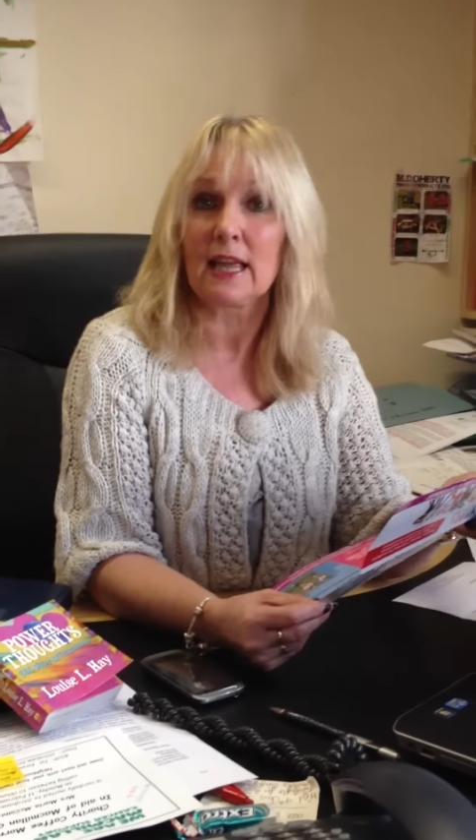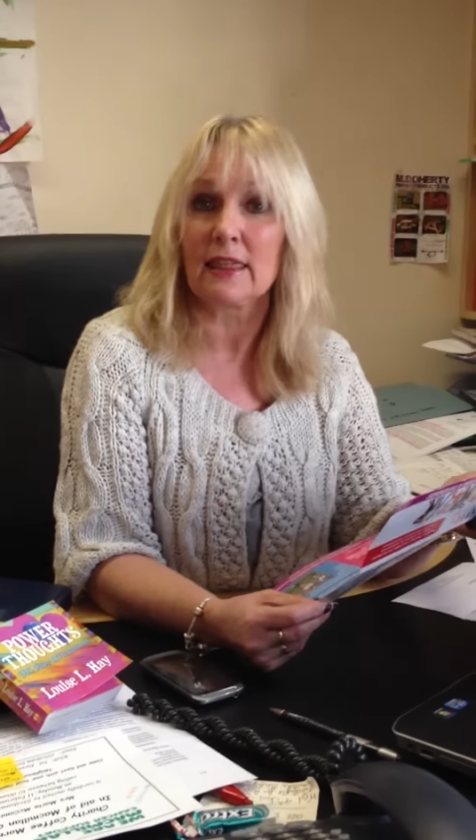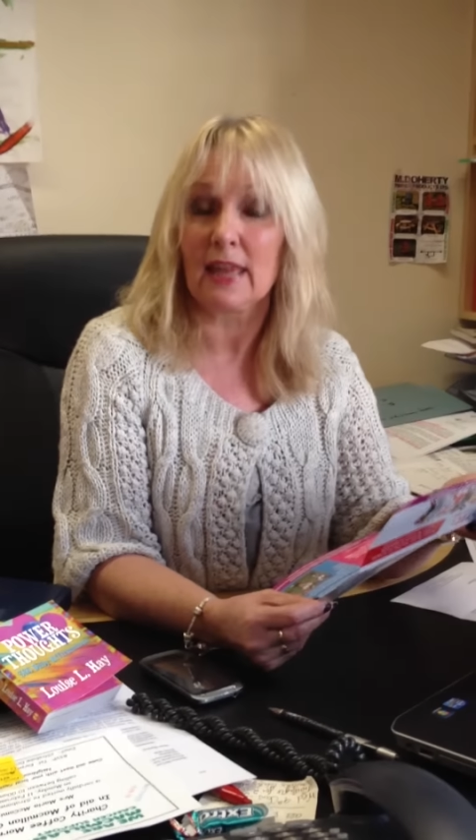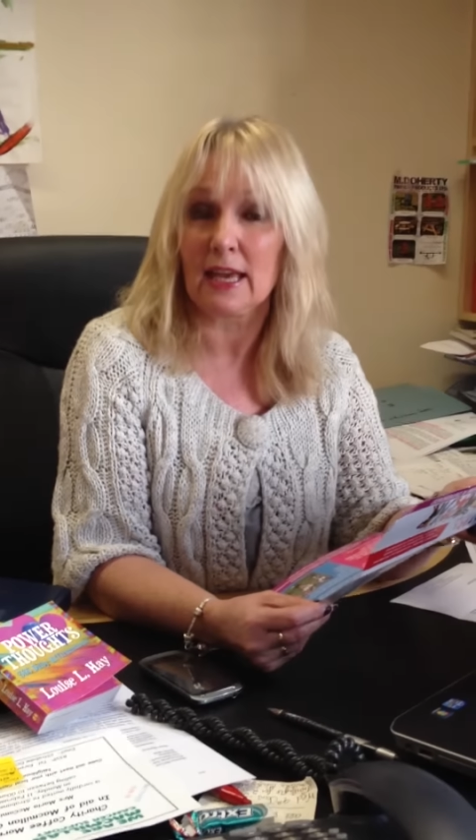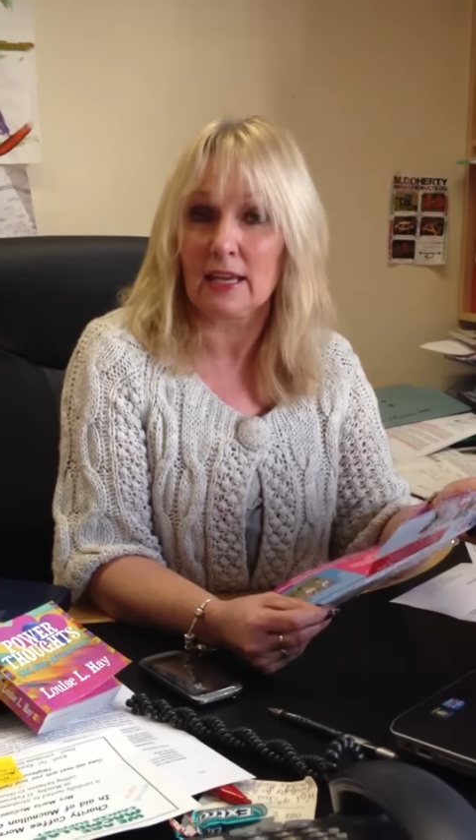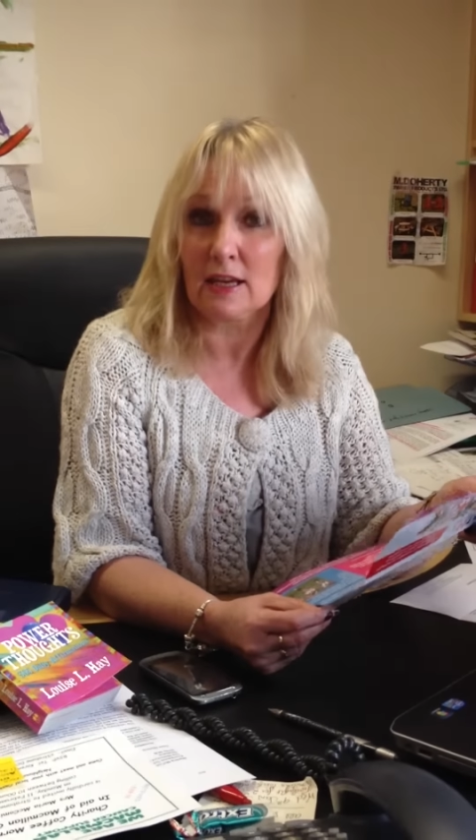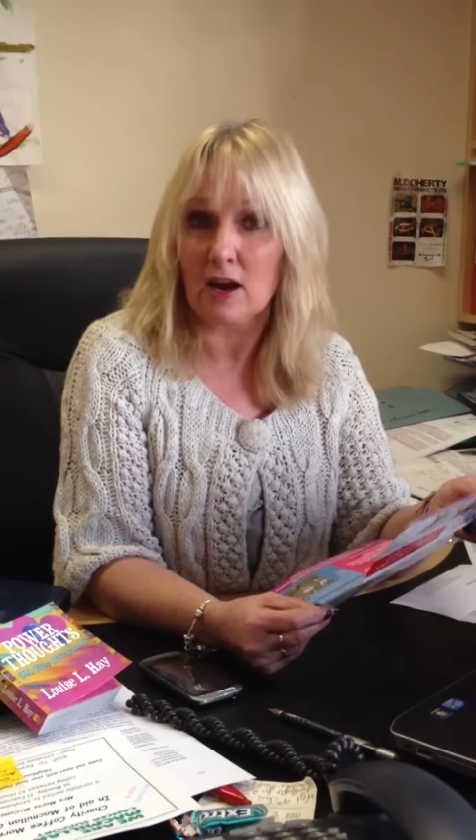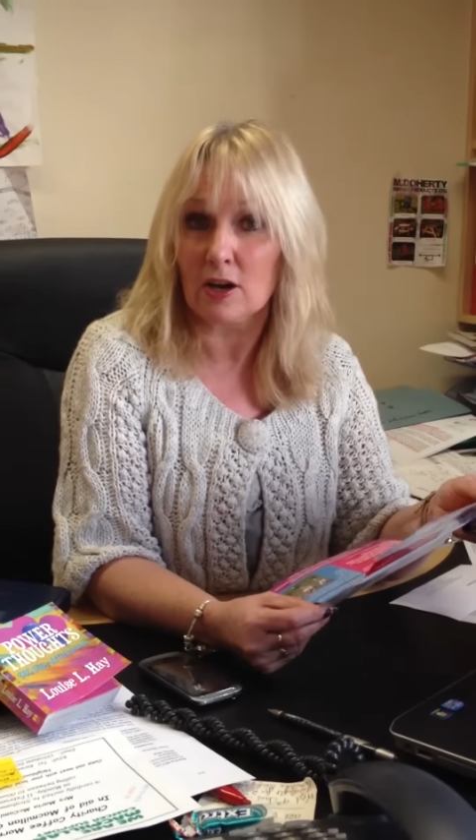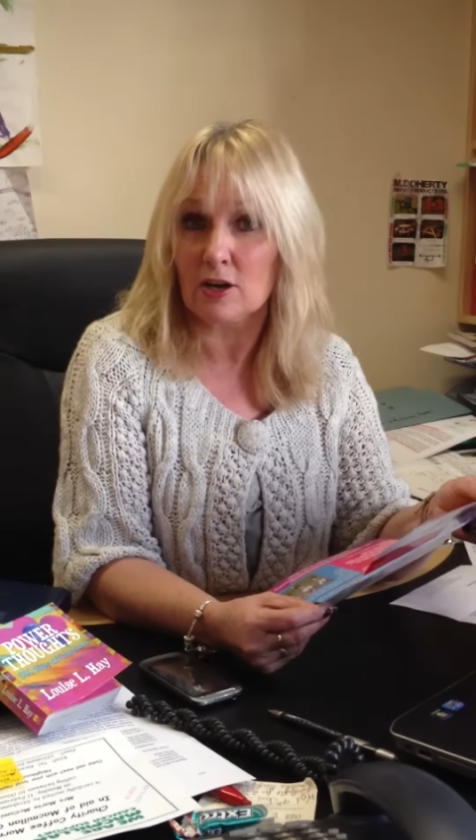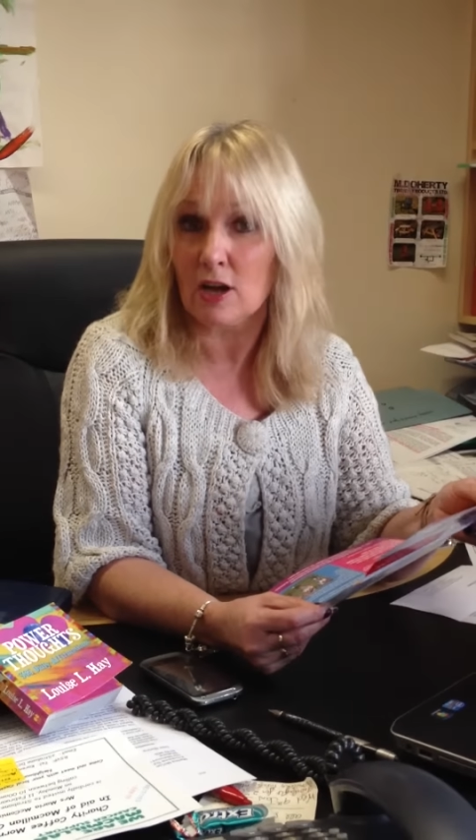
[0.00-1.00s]
they
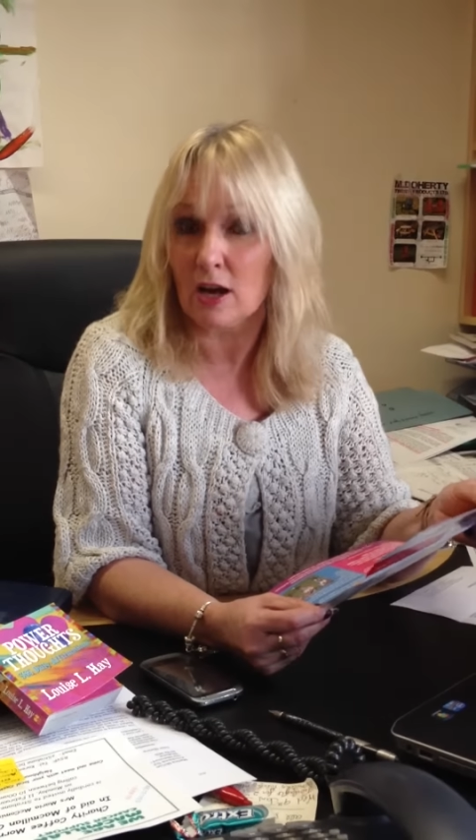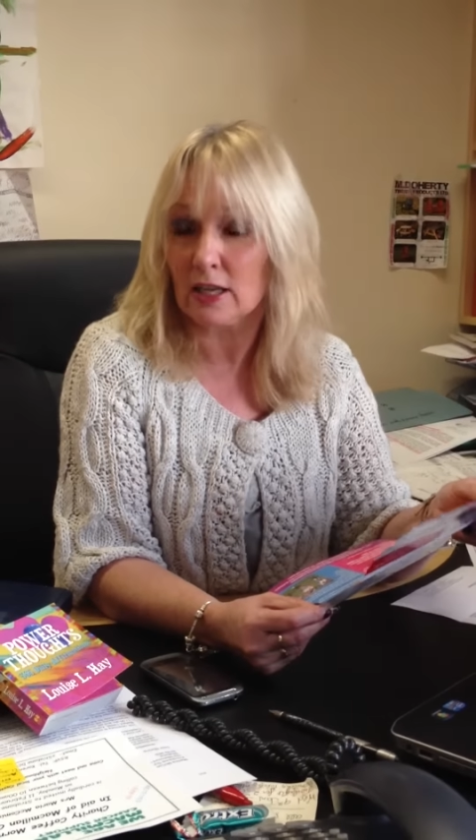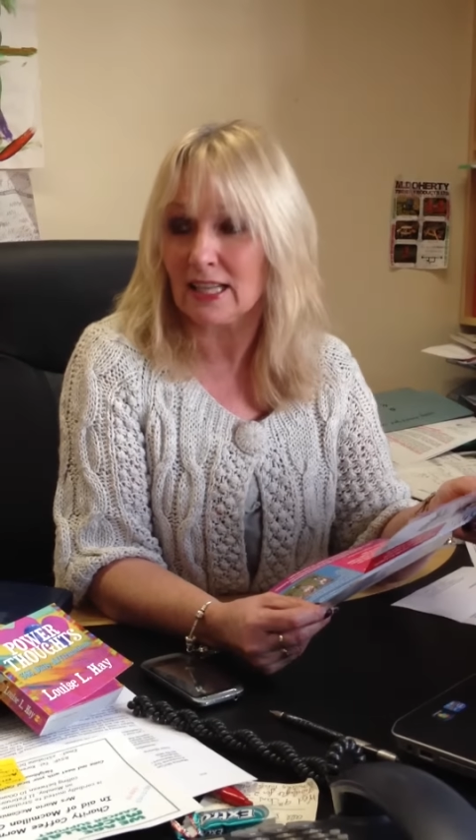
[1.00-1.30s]
are now